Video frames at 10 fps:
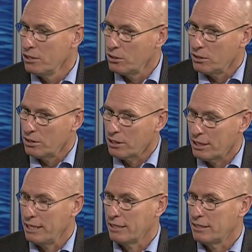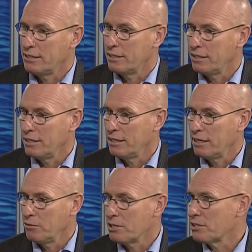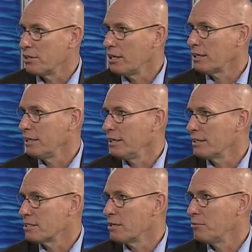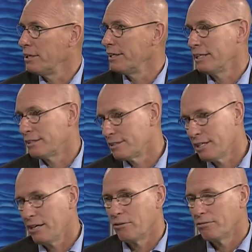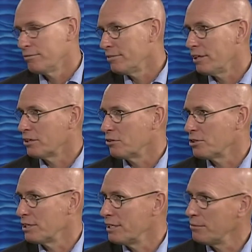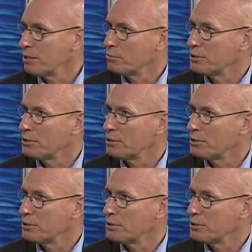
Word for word: who connected to the uh, Western Hockey League in some way, and that's how our coaching team